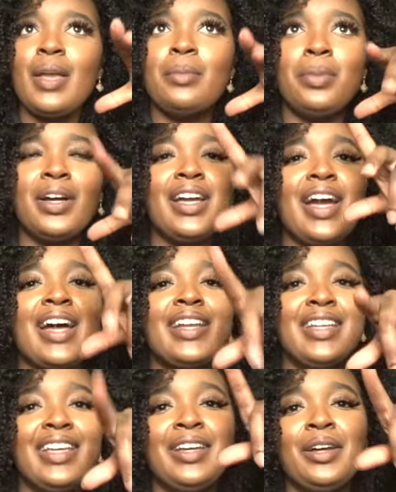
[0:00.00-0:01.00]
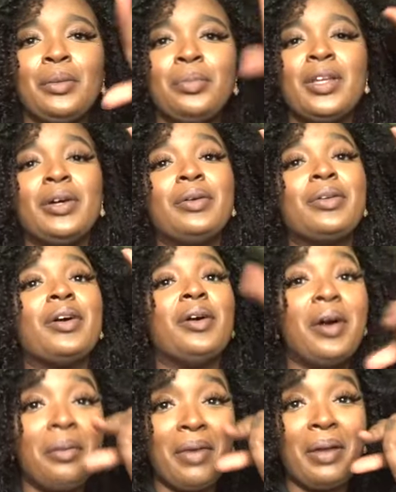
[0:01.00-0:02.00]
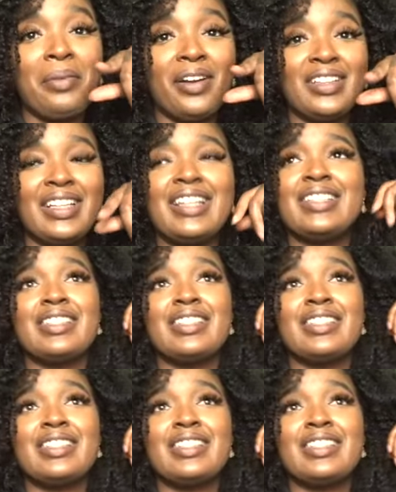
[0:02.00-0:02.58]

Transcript: But I did upload on my birthday